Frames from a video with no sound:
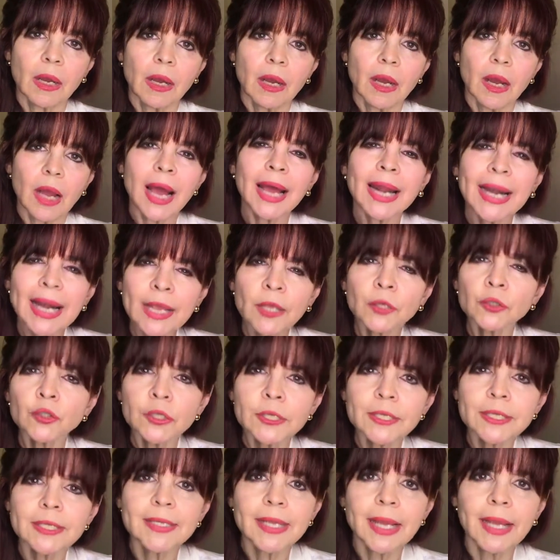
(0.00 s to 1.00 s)
And I
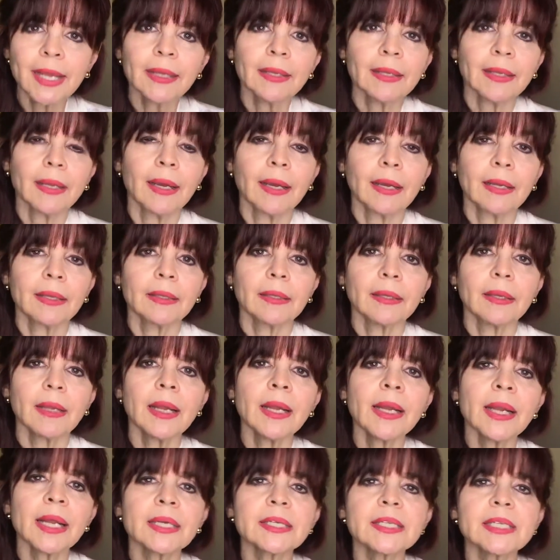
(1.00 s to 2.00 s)
understand that, and
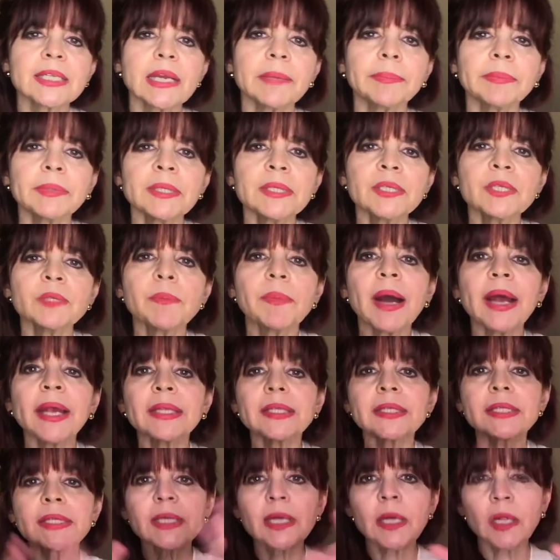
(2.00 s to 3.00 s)
acceptance by
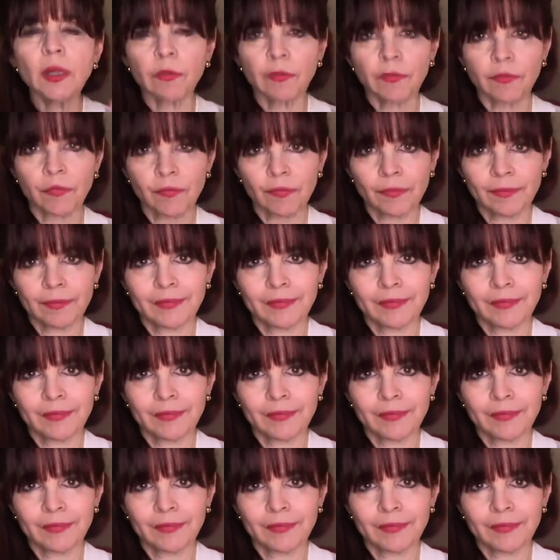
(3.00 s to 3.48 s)
itself